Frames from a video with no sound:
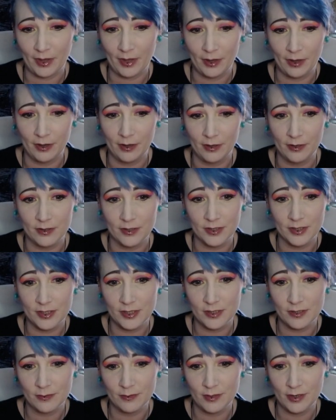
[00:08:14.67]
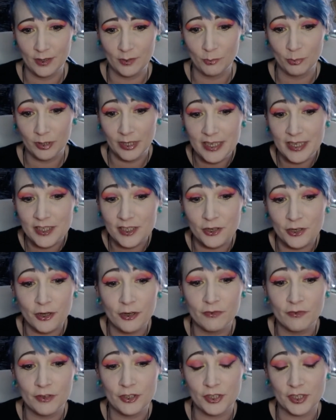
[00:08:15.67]
And and please
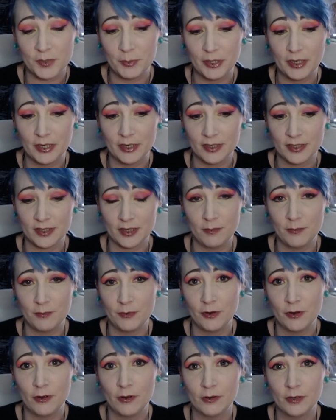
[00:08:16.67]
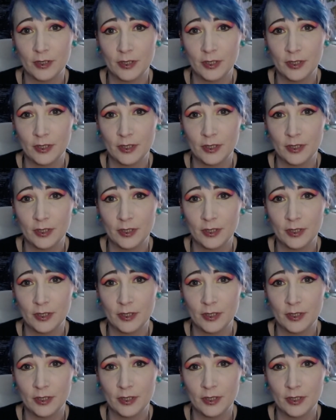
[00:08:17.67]
know that just because I'm not